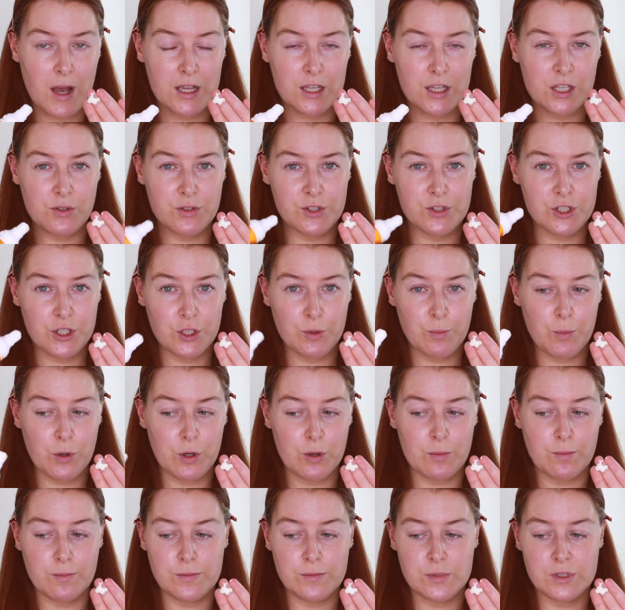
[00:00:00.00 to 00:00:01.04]
I use two
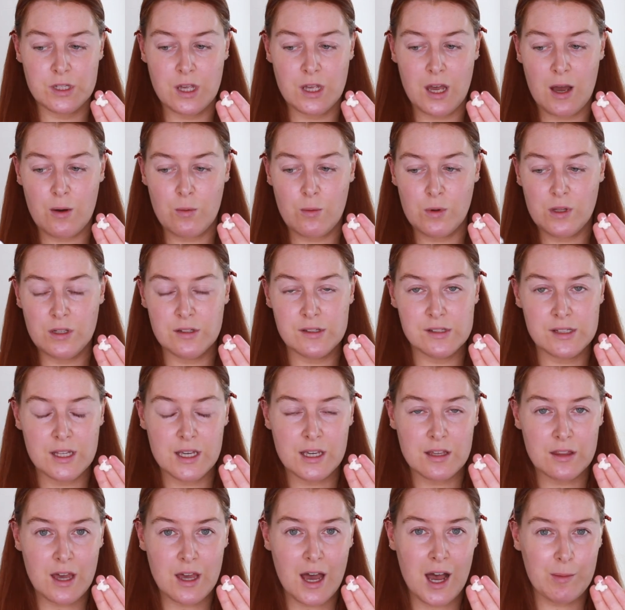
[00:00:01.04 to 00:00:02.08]
pumps. I will
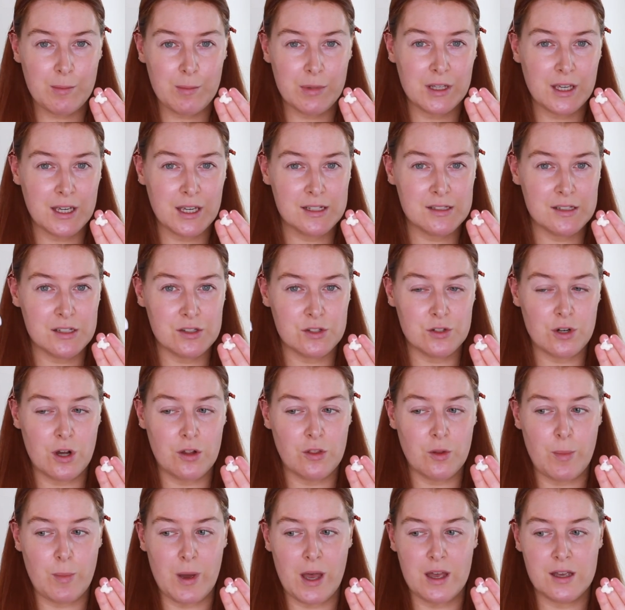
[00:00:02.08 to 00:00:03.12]
say the applicator is not
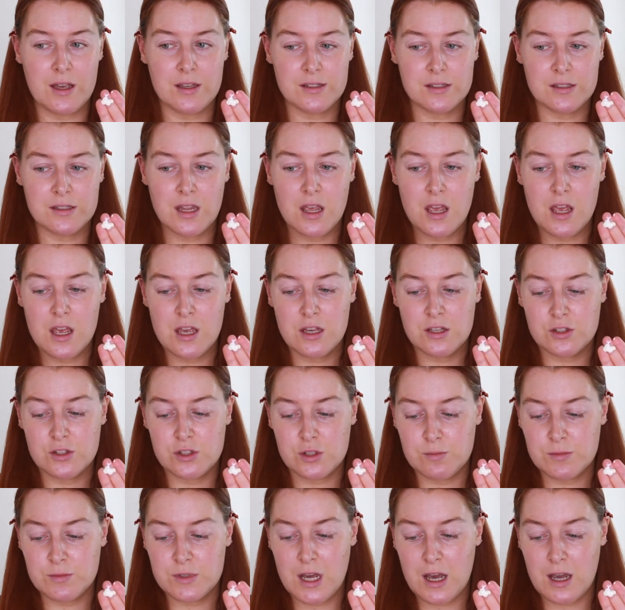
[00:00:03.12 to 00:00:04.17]
the best.
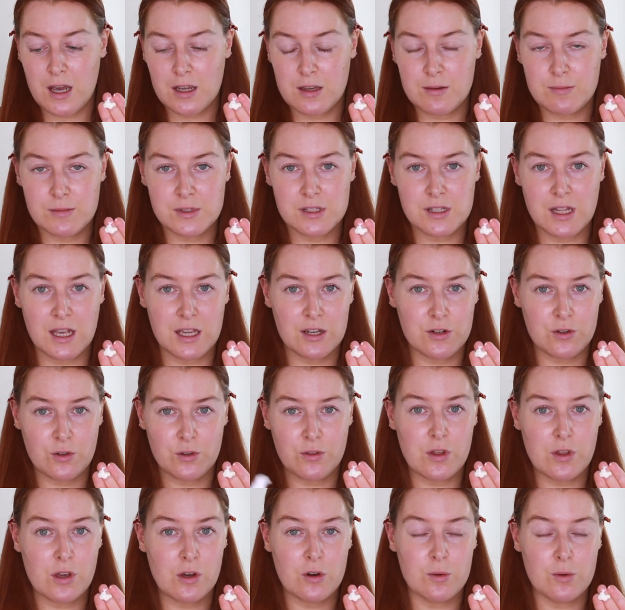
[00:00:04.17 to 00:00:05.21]
Sometimes like
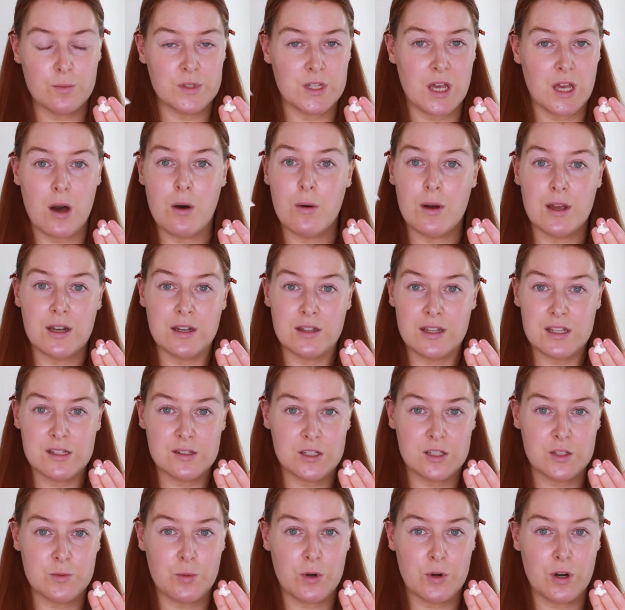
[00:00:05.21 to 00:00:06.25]
nothing comes out and this
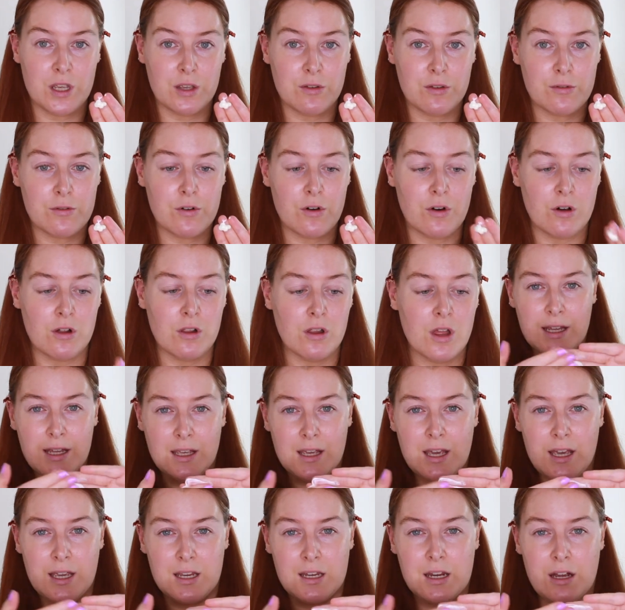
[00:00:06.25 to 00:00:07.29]
is pretty full.
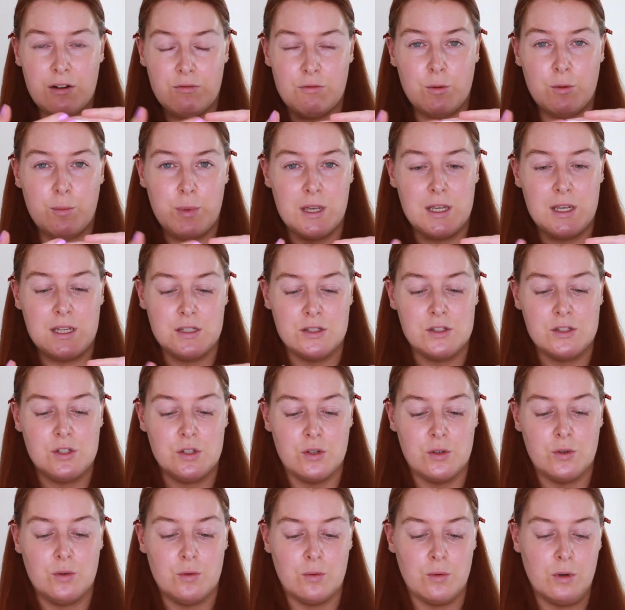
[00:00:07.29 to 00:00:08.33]
Again, I'll rub it
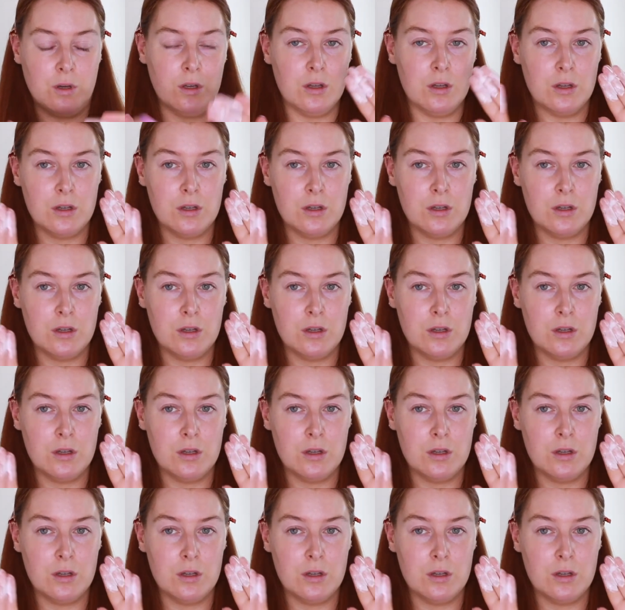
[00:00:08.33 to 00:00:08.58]
into